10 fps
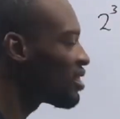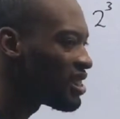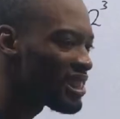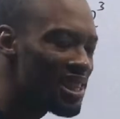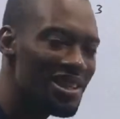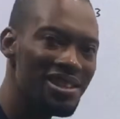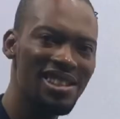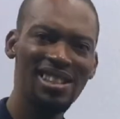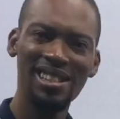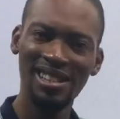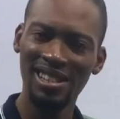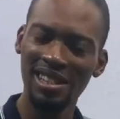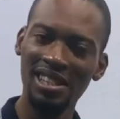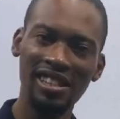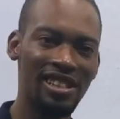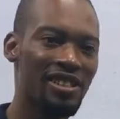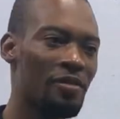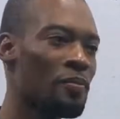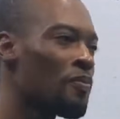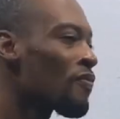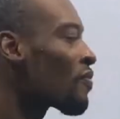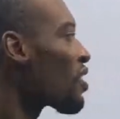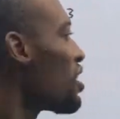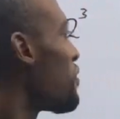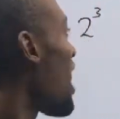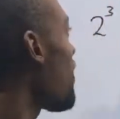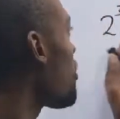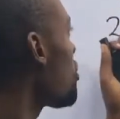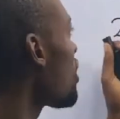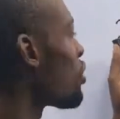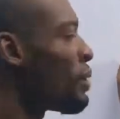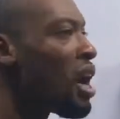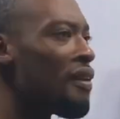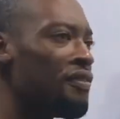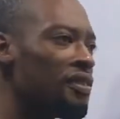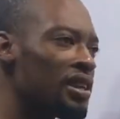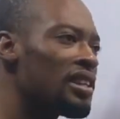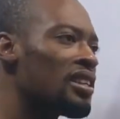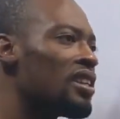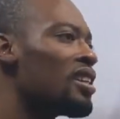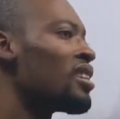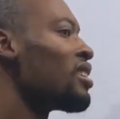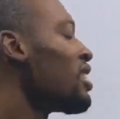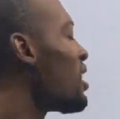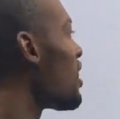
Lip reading: indicates indices. If you have 2 raised to the power of 3, this